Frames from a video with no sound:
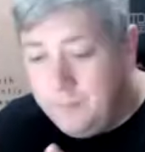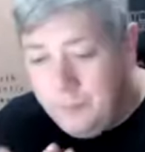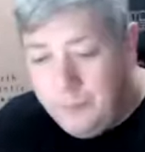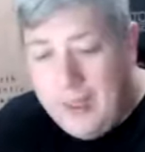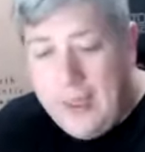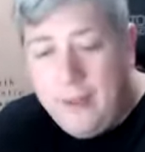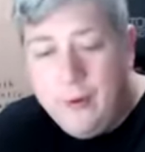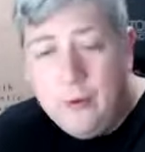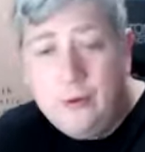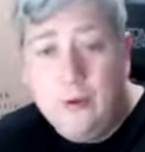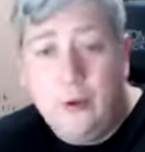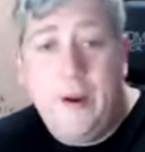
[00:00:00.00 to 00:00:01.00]
Those
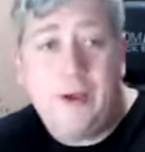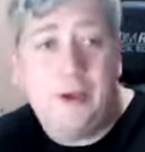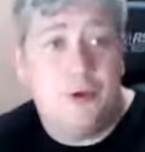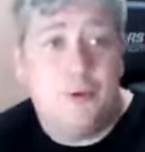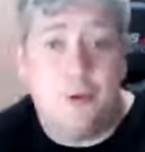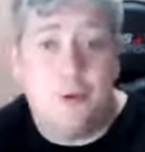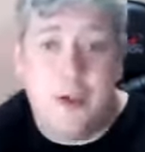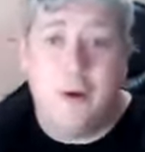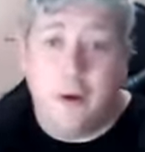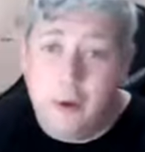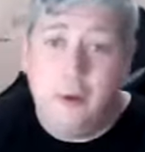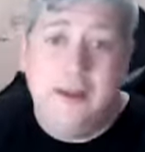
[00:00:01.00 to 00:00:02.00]
two questions will tell
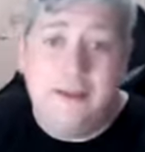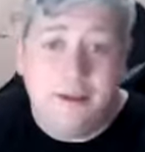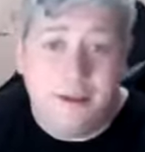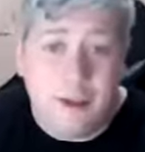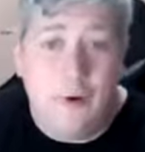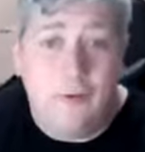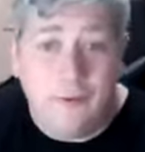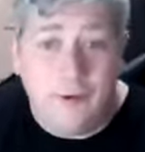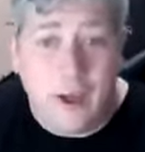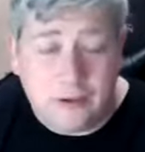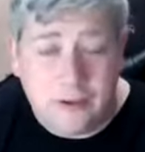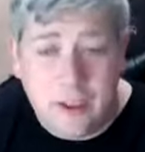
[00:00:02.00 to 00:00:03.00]
you who needs to know
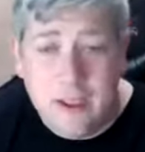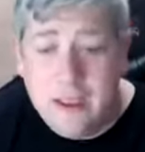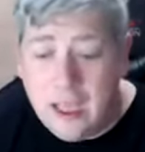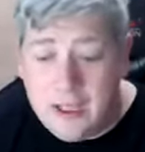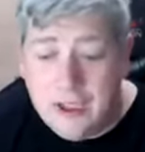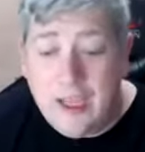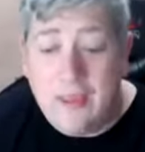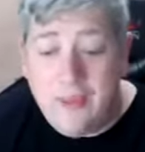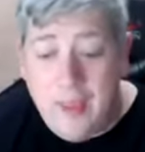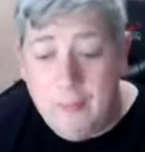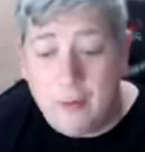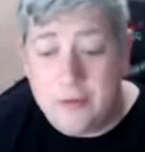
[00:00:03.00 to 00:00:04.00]
first. And you get
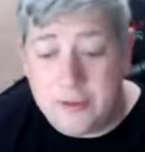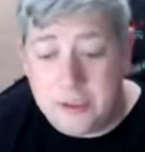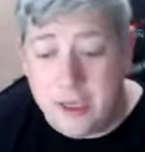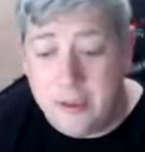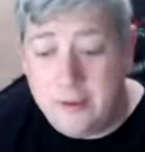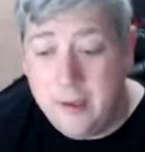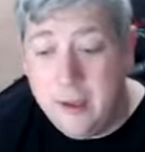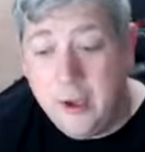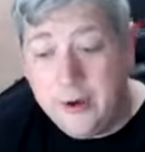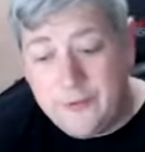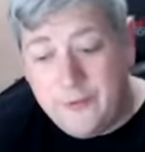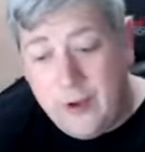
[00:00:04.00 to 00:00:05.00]
them on side.
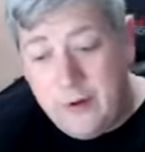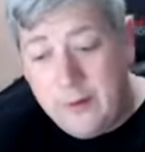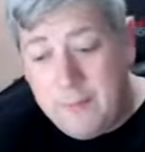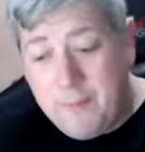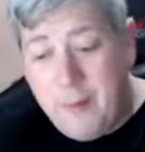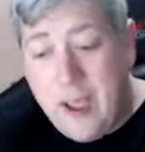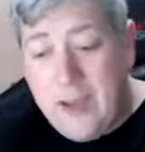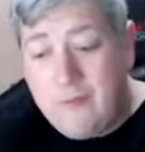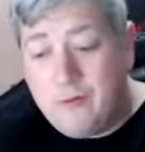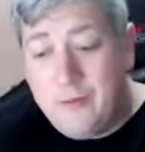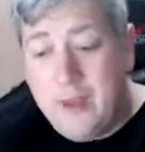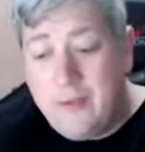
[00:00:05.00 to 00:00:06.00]
Because if I don't get buying
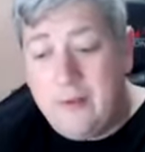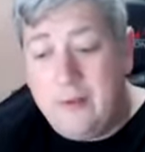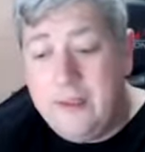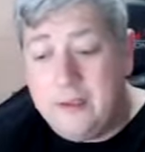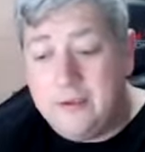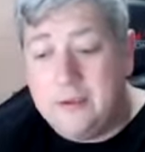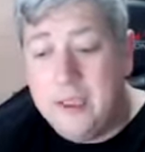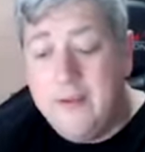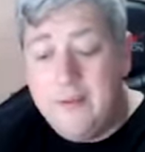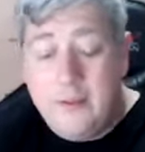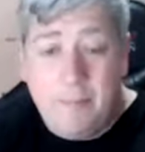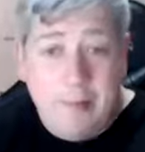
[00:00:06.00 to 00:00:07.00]
from the other leaders,
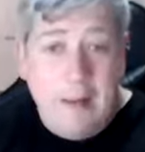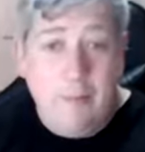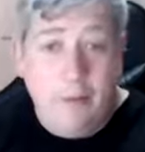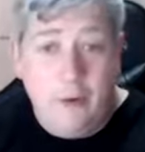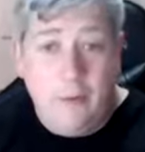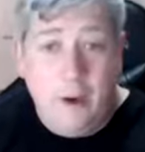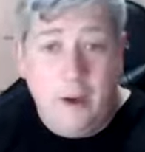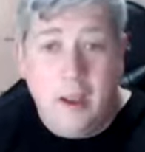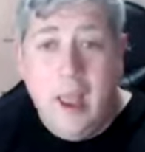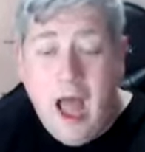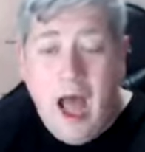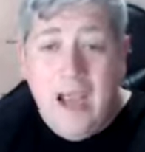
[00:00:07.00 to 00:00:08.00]
then the plan will not work.
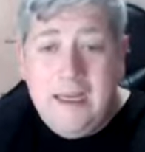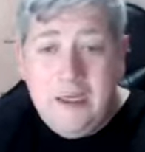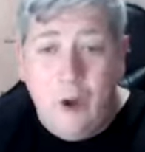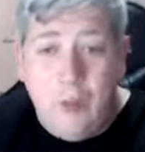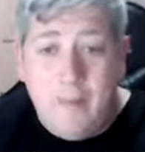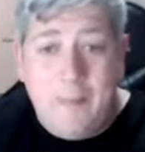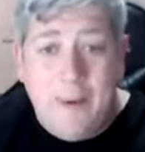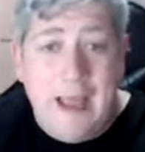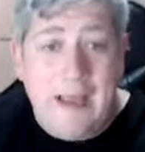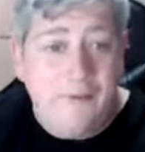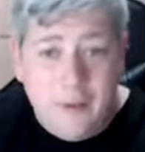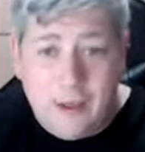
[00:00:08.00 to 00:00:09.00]
I need all my
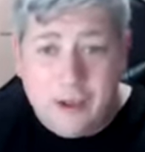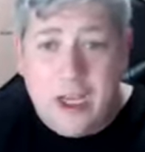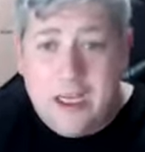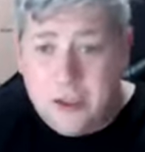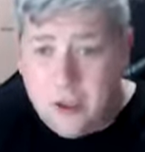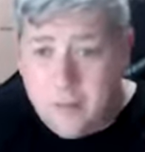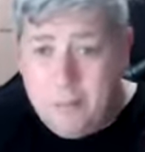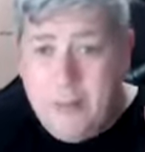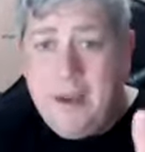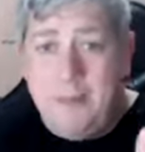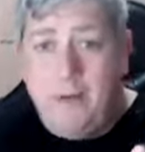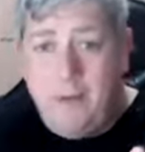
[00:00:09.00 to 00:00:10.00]
if I'm going to change something
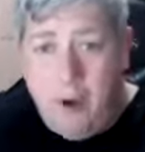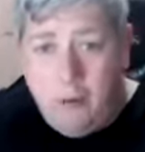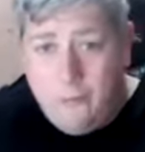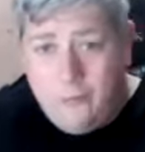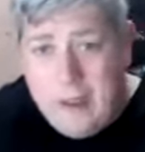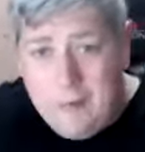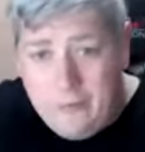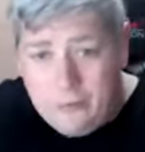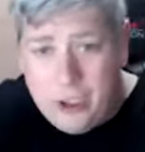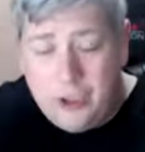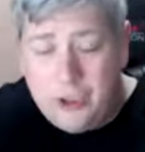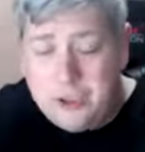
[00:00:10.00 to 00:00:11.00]
big about the whole family of
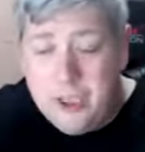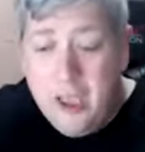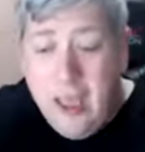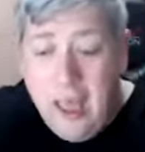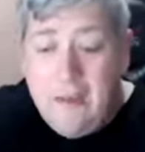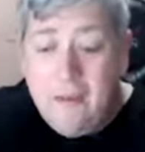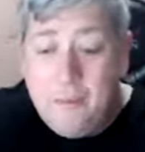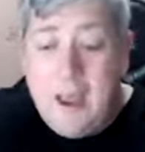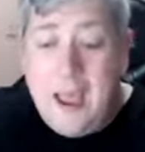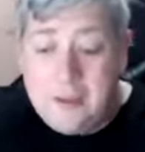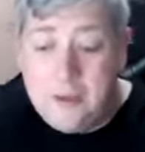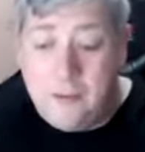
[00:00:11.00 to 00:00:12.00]
churches, I need the
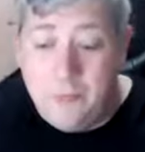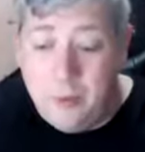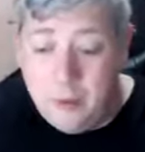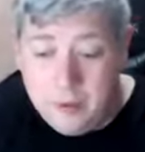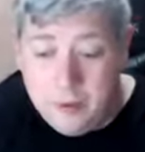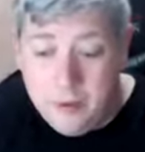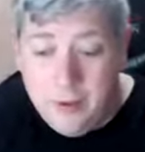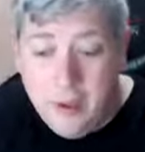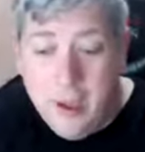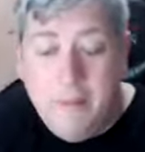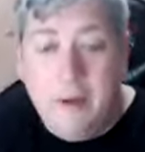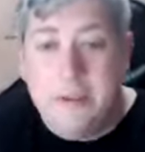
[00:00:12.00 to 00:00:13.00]
pastors on board.
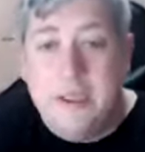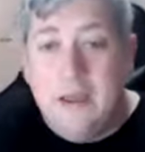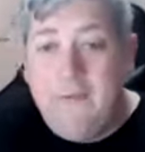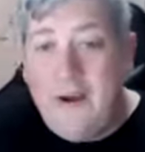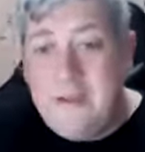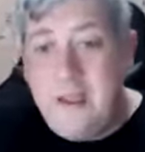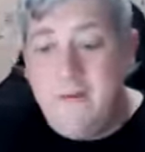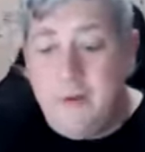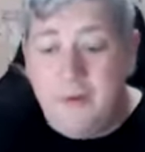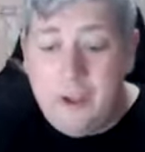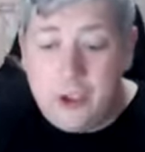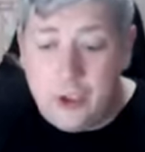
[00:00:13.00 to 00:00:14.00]
Because if I tell
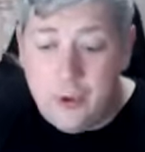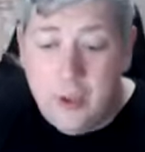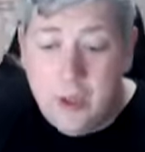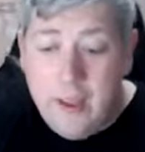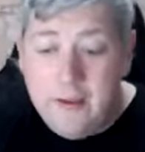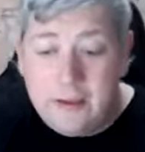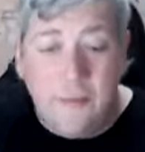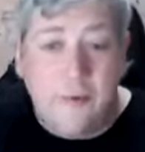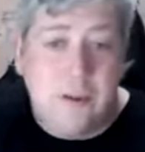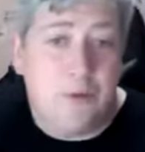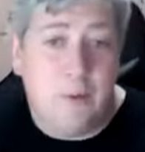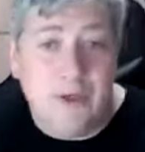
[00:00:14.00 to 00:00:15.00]
everyone the issue and then someone
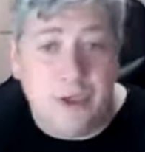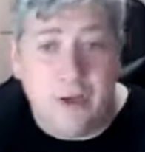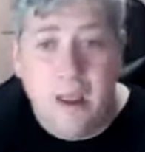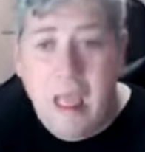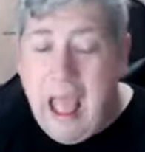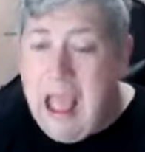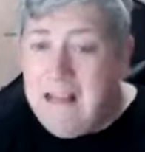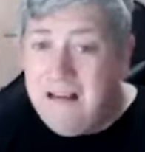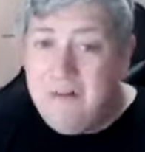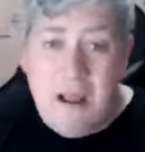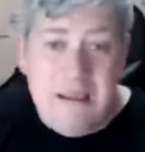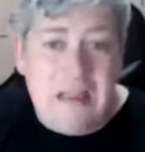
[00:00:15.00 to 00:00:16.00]
starts whinging, I
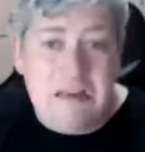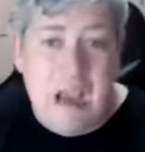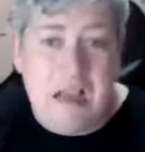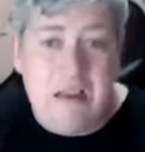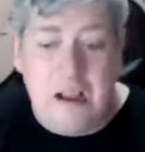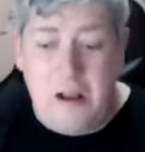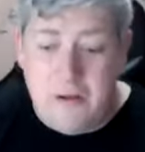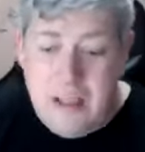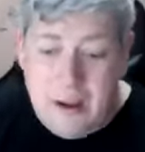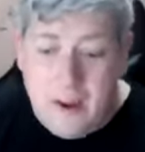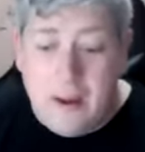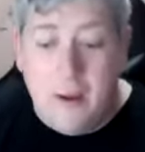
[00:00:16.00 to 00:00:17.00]
don't want the change to go
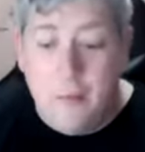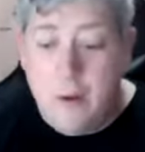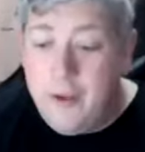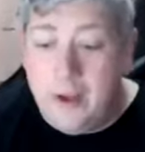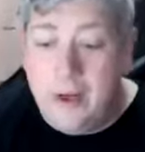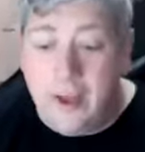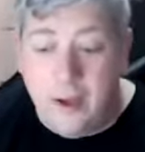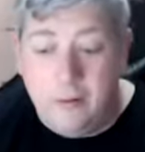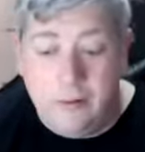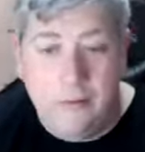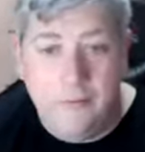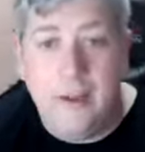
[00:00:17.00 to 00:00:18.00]
that way, where are they going to go?
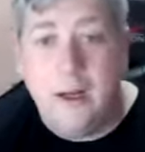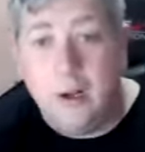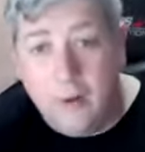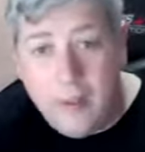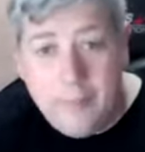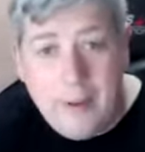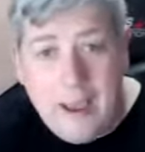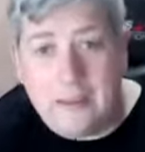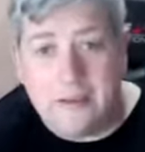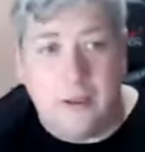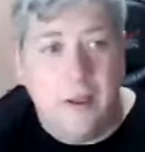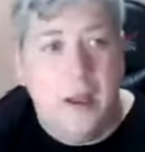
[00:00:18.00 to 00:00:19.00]
They're going to go to their
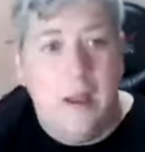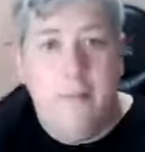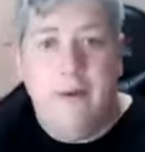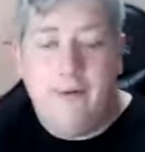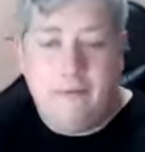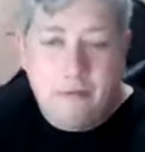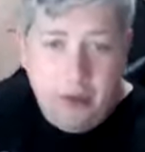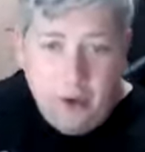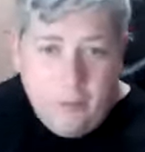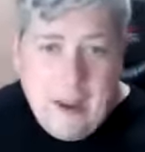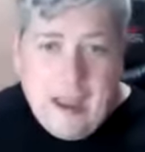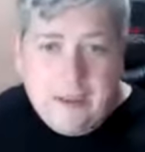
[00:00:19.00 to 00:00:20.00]
pastor. But if I've already got
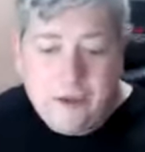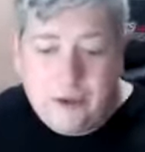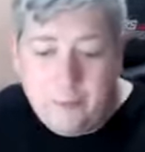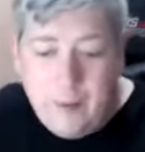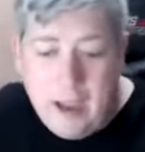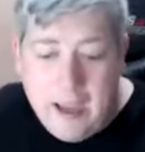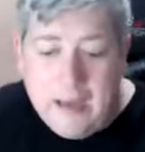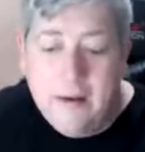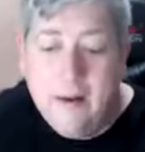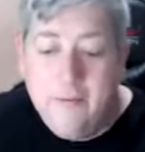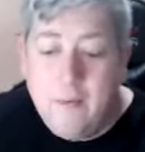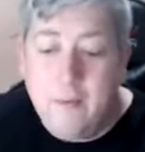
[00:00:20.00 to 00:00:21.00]
the pastors to buy in,
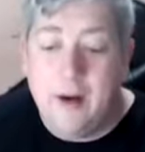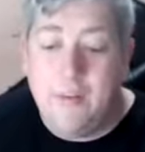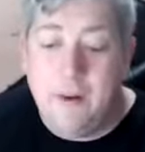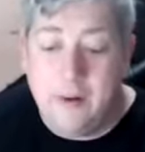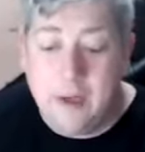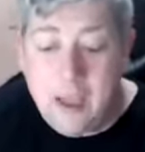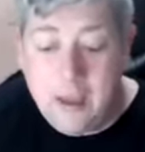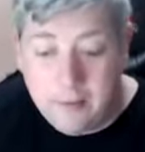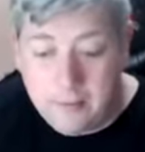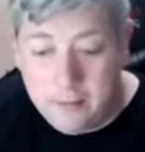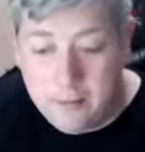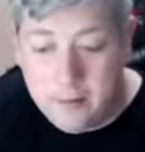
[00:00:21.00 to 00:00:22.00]
then we're going to be okay.
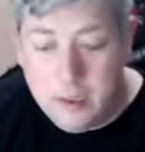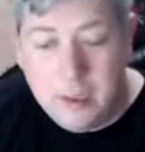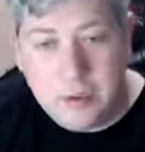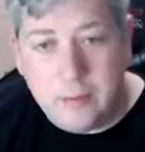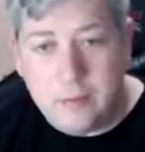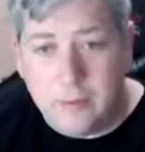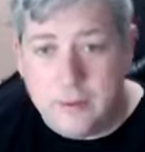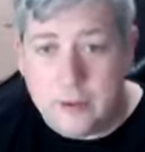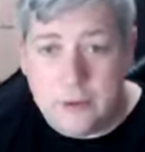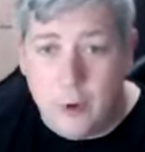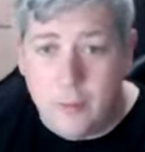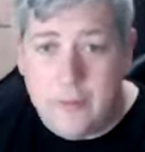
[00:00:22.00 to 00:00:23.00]
So I'm talking about
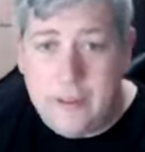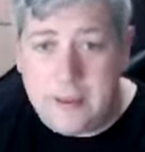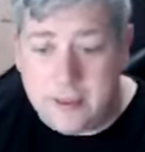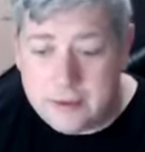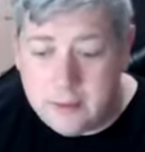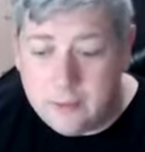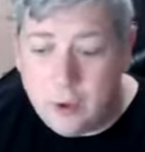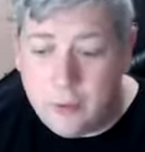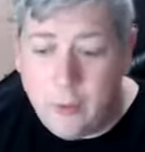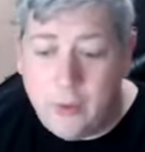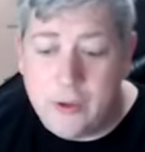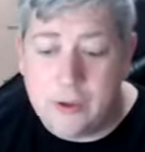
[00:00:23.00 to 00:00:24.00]
small meetings. I'm talking
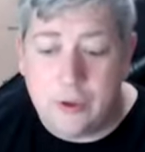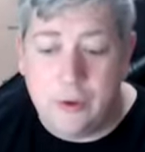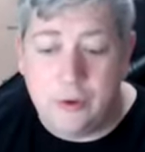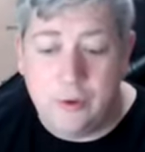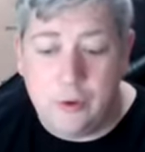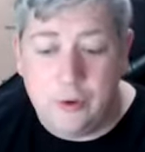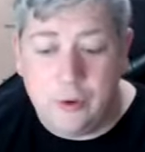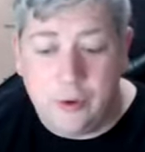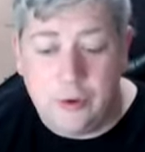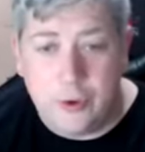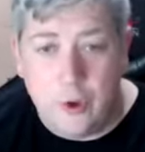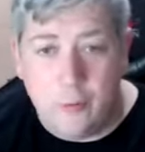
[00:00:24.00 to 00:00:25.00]
about what they
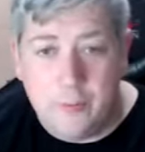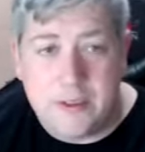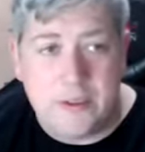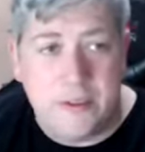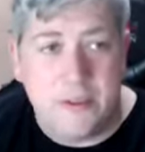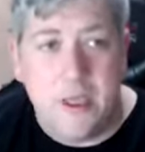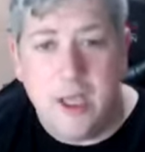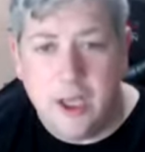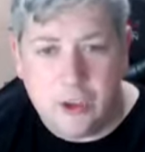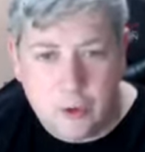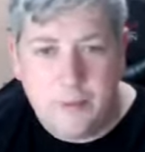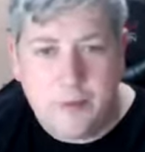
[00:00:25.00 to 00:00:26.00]
used to call in business a
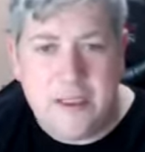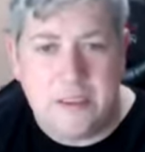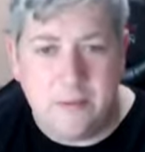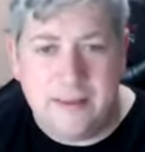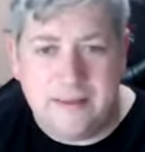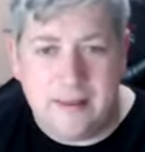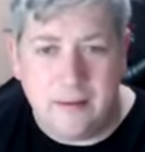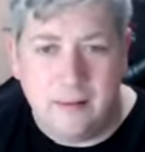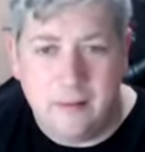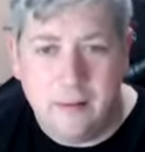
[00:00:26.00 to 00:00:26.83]
two pizza meeting.